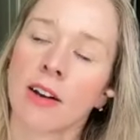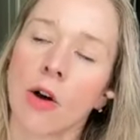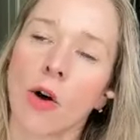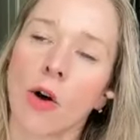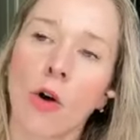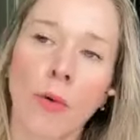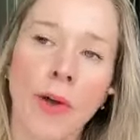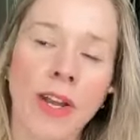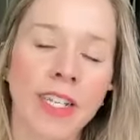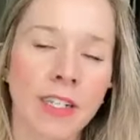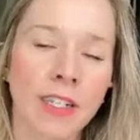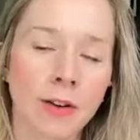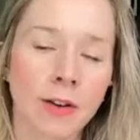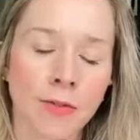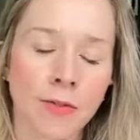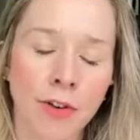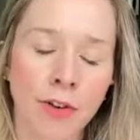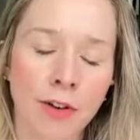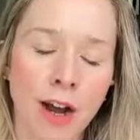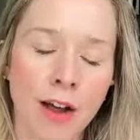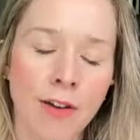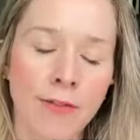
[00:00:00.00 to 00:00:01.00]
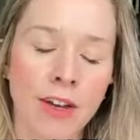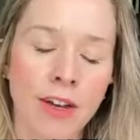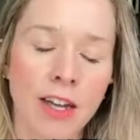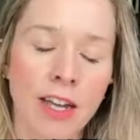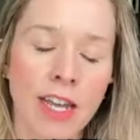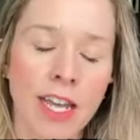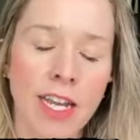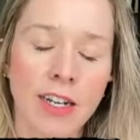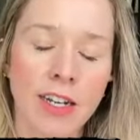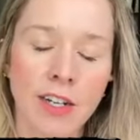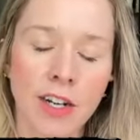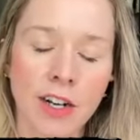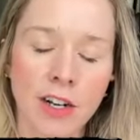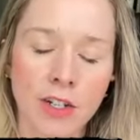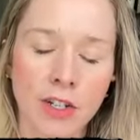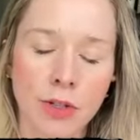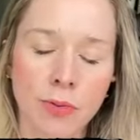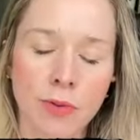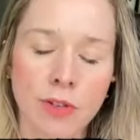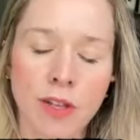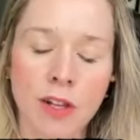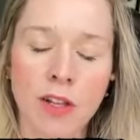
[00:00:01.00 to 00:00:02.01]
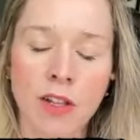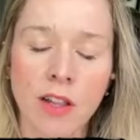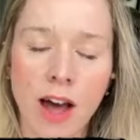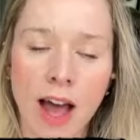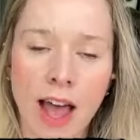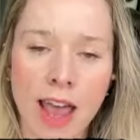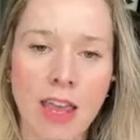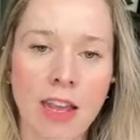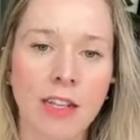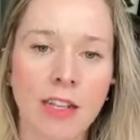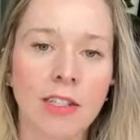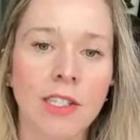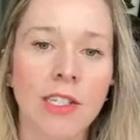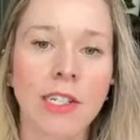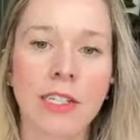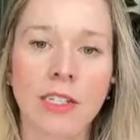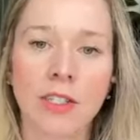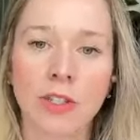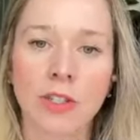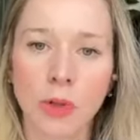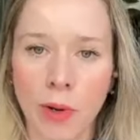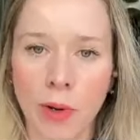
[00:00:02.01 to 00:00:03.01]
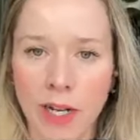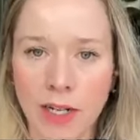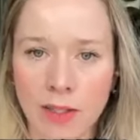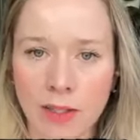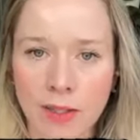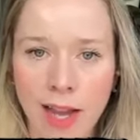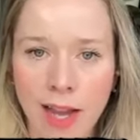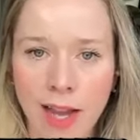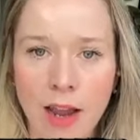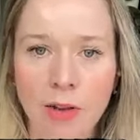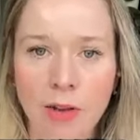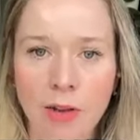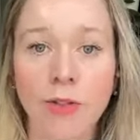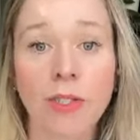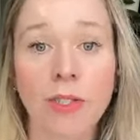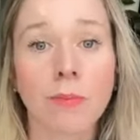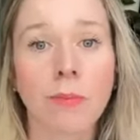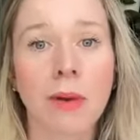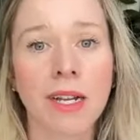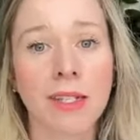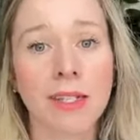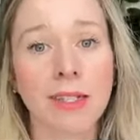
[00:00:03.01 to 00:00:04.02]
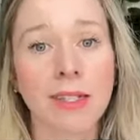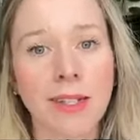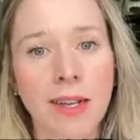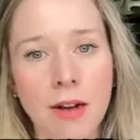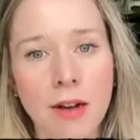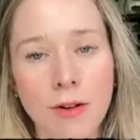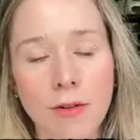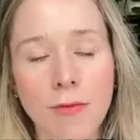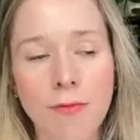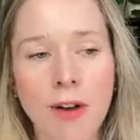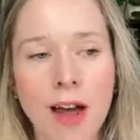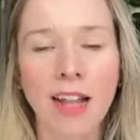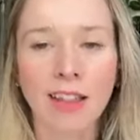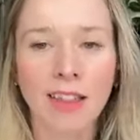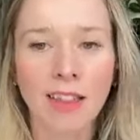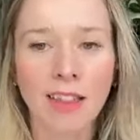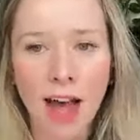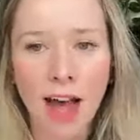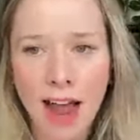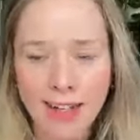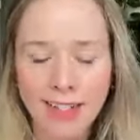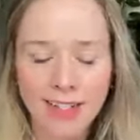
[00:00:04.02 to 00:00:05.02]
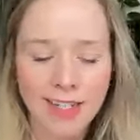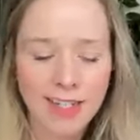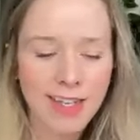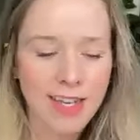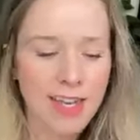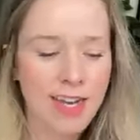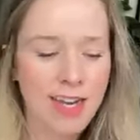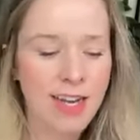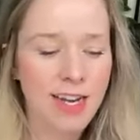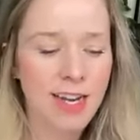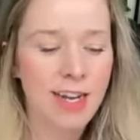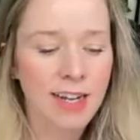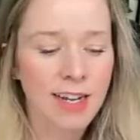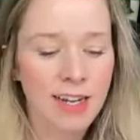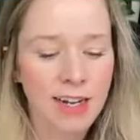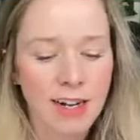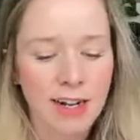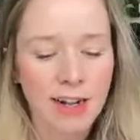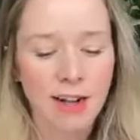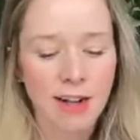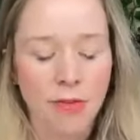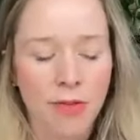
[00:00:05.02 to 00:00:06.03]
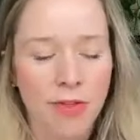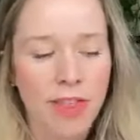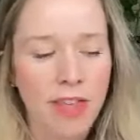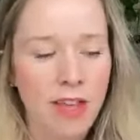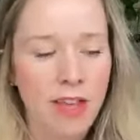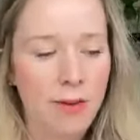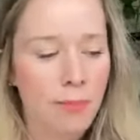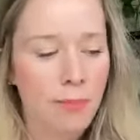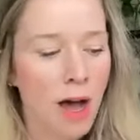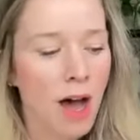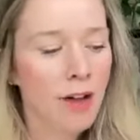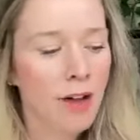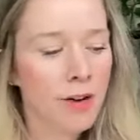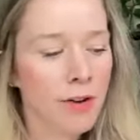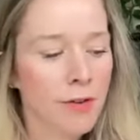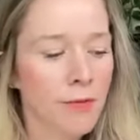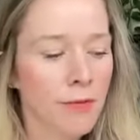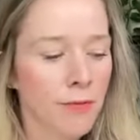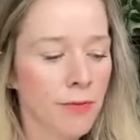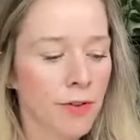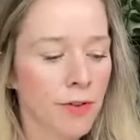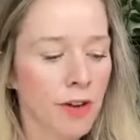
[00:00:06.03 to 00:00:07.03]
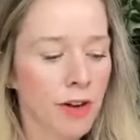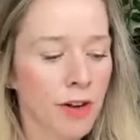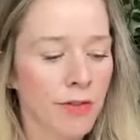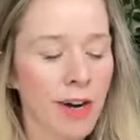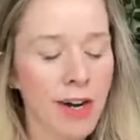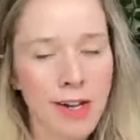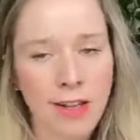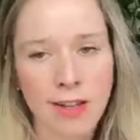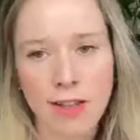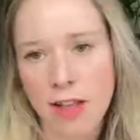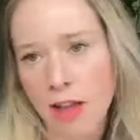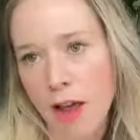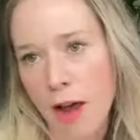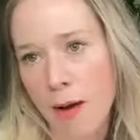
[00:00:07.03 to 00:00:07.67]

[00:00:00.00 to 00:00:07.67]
always and forever in touch with clients and doing sales myself. I liked the part of running the